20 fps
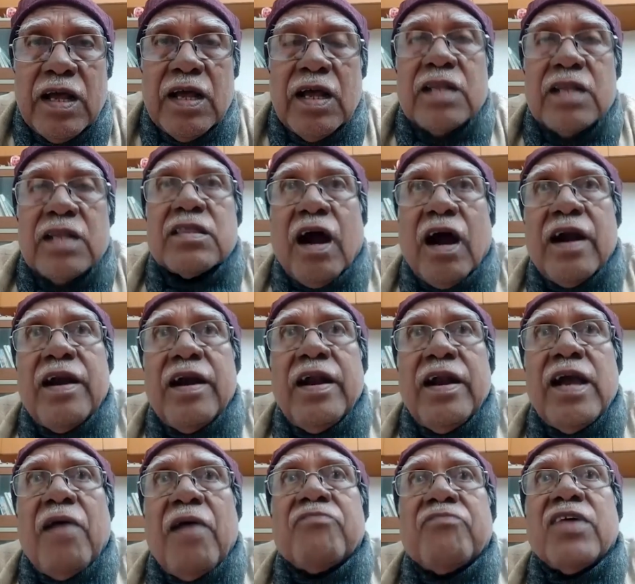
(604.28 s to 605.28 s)
thirdly,
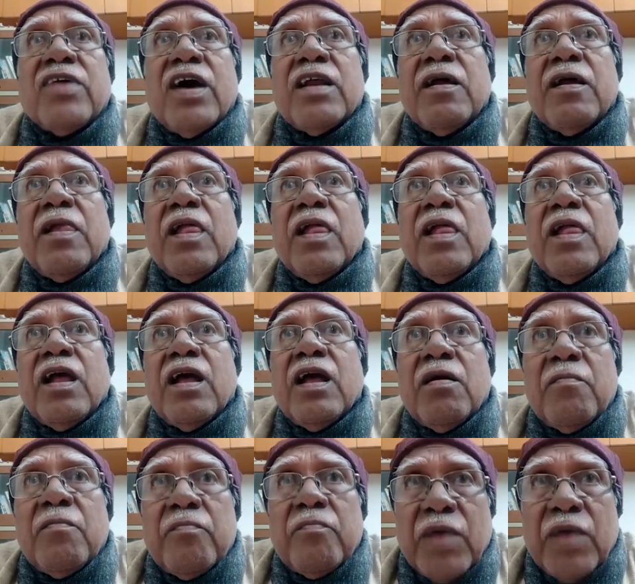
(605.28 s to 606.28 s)
after
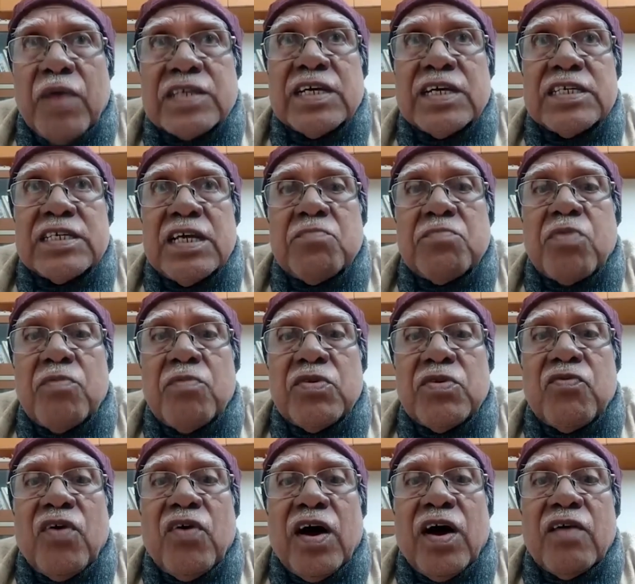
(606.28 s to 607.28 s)
purchasing from the
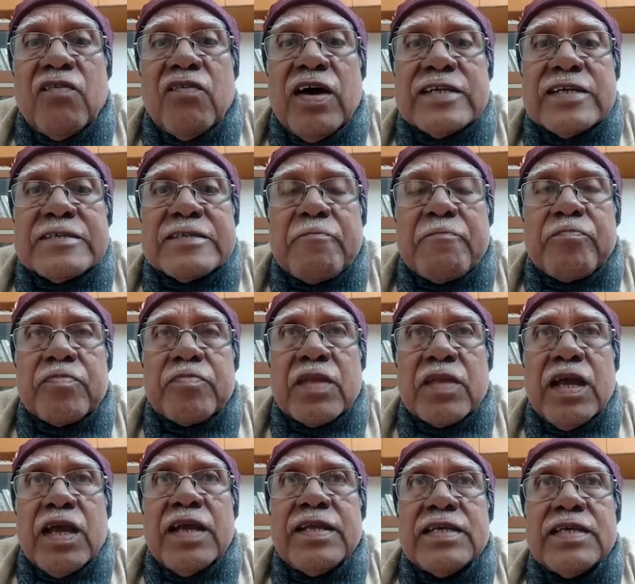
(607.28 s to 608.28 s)
farmer,
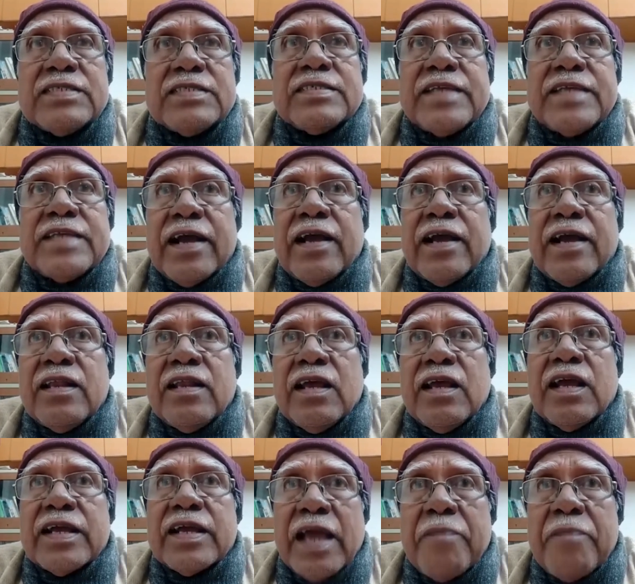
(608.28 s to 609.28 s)
it is taken
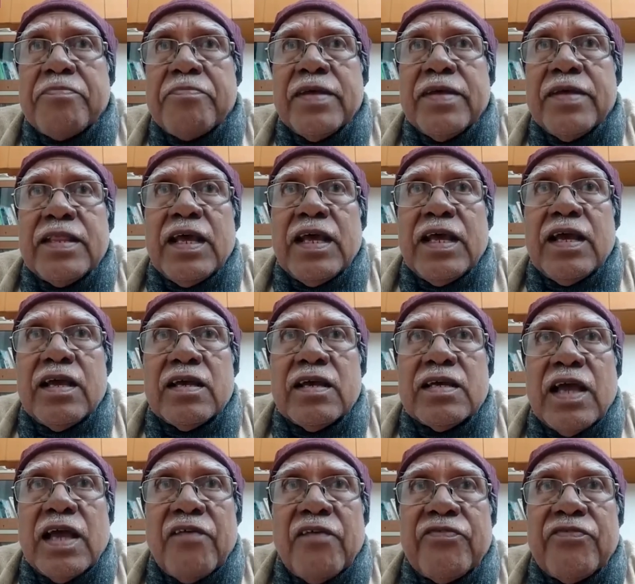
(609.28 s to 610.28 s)
and kept in the
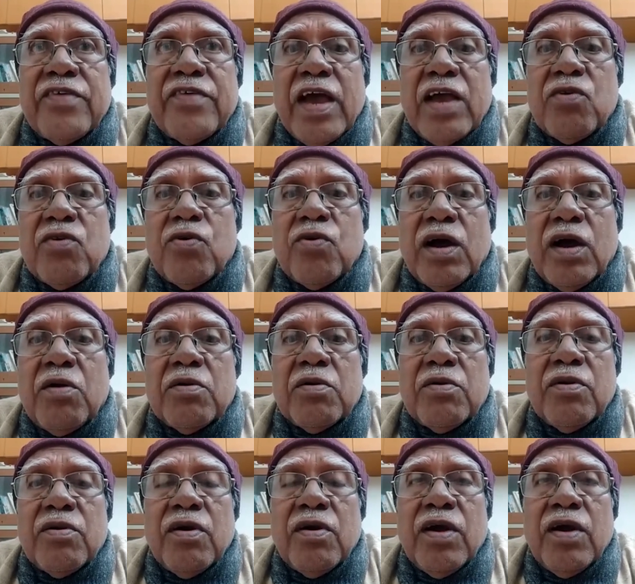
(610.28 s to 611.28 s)
FCI godown,
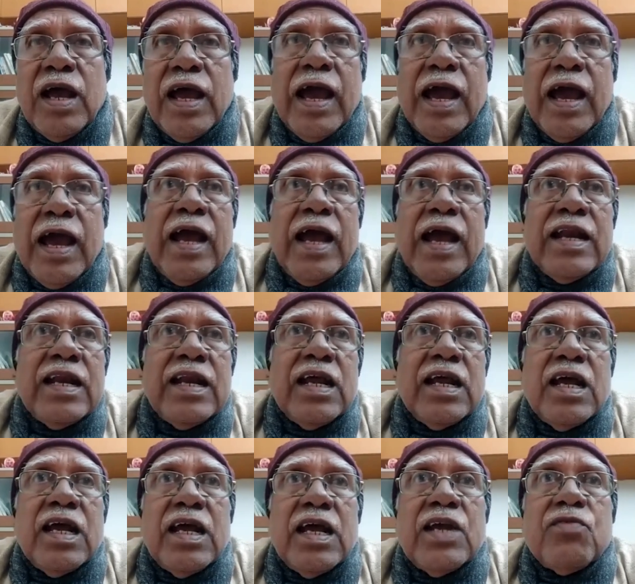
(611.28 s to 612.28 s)
and
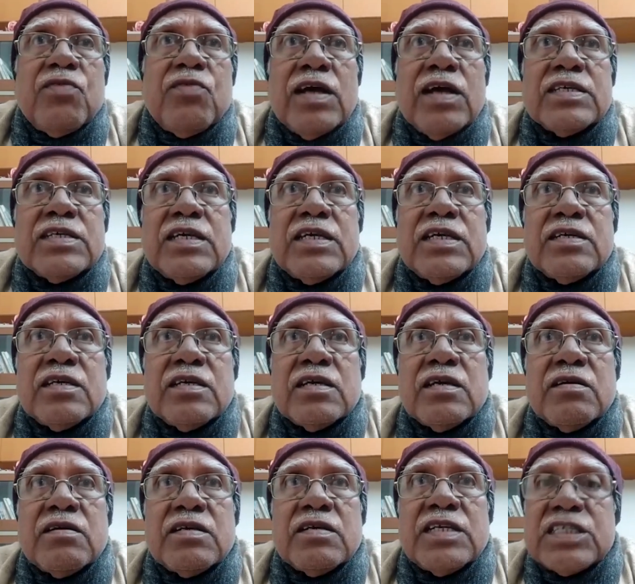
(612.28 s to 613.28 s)
it was
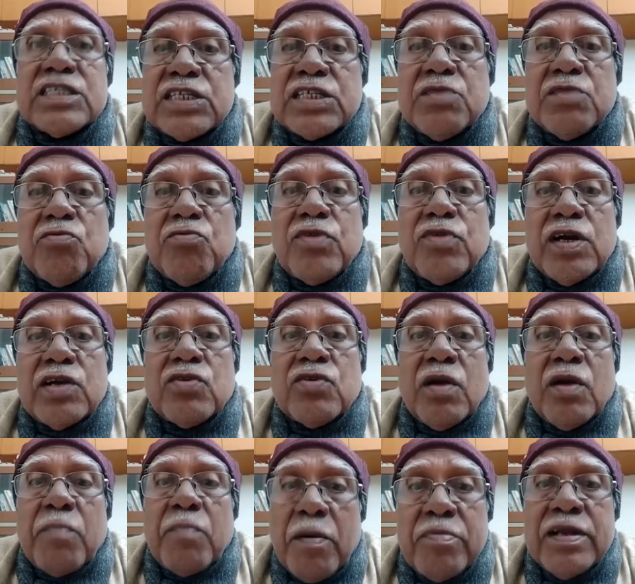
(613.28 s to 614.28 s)
distributed through a
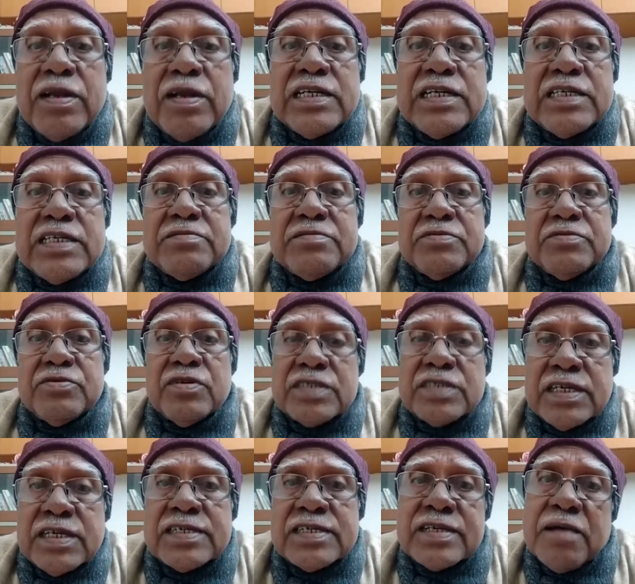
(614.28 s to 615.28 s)
public distribution
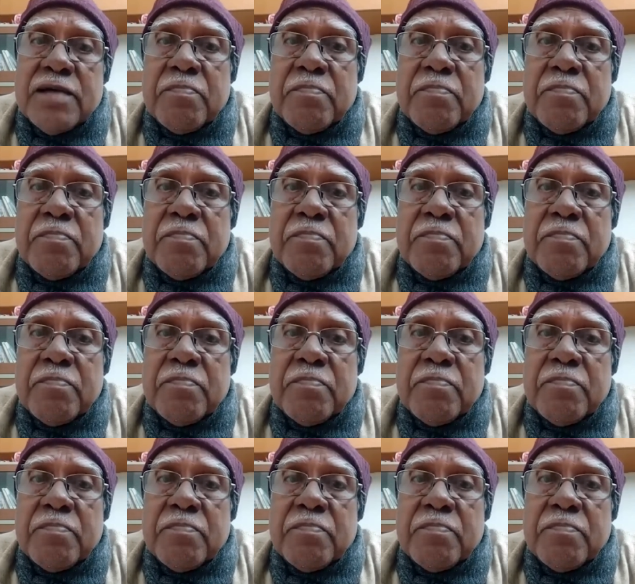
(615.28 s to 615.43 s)
system,